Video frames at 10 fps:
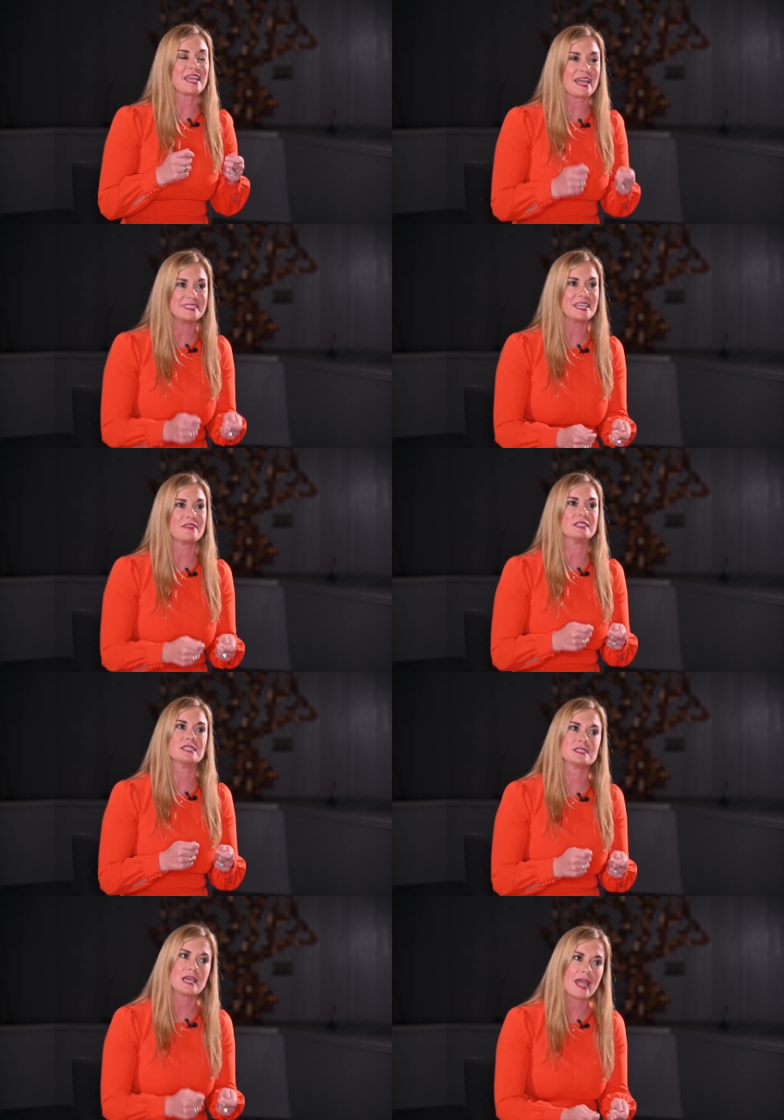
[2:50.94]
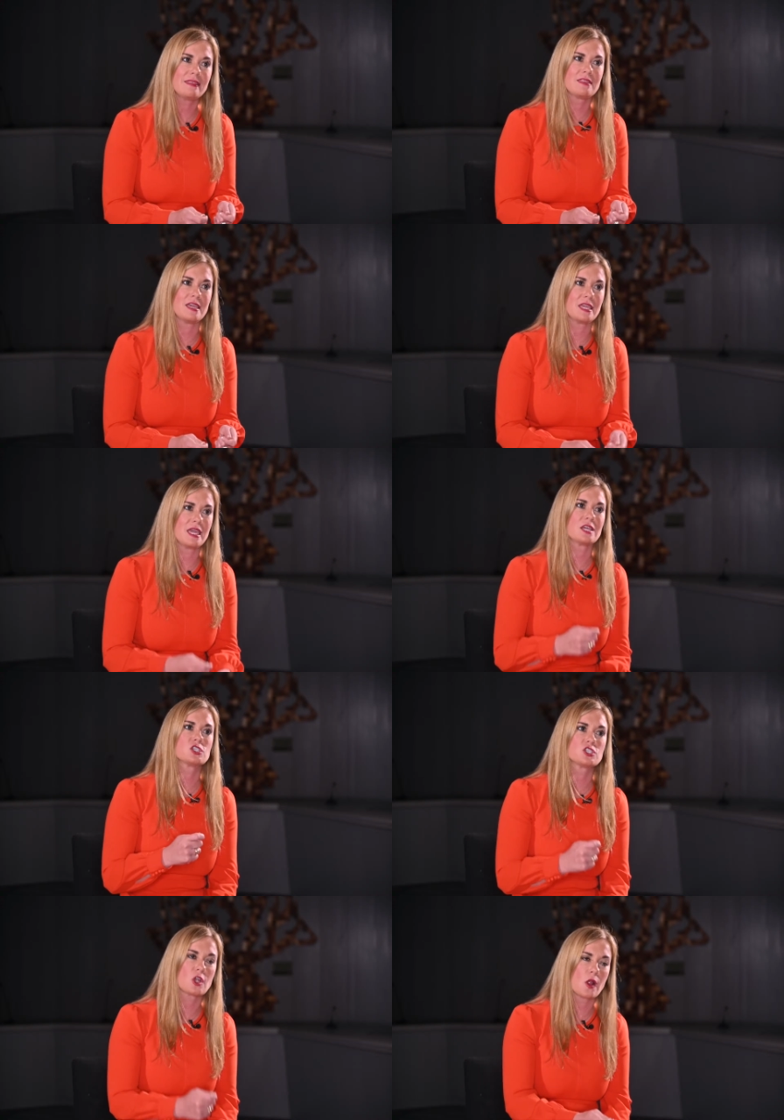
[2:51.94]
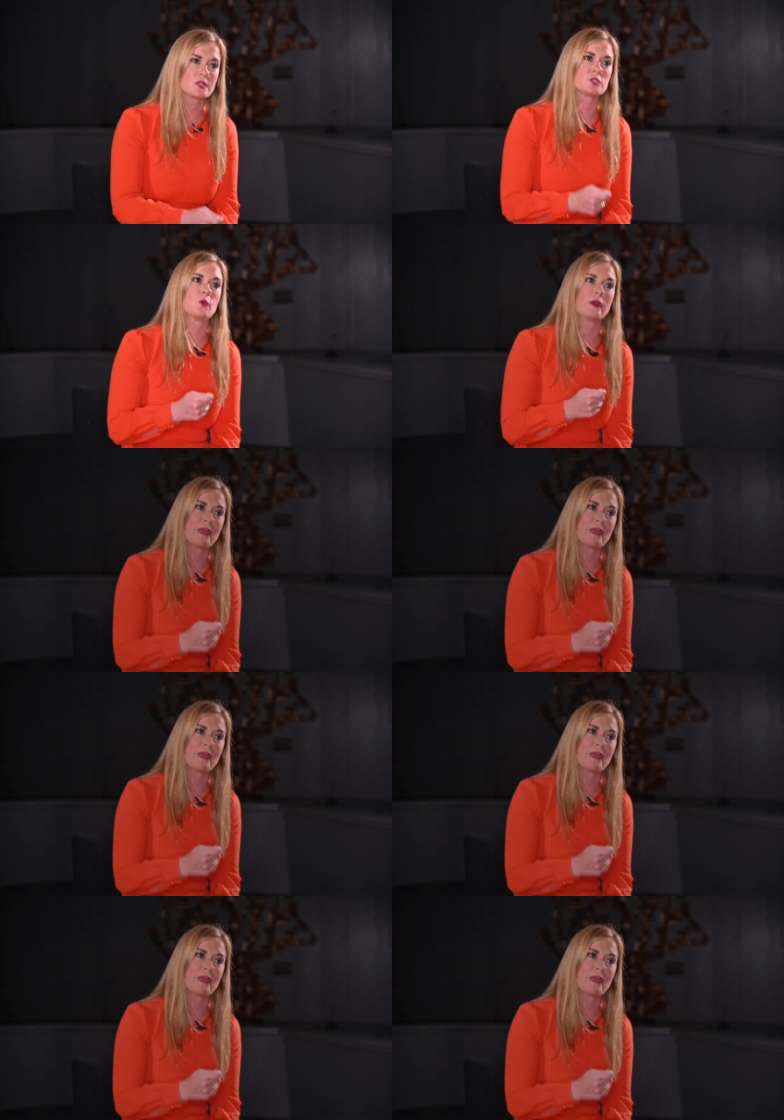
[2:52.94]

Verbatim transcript: idea that design thinking thinking starts with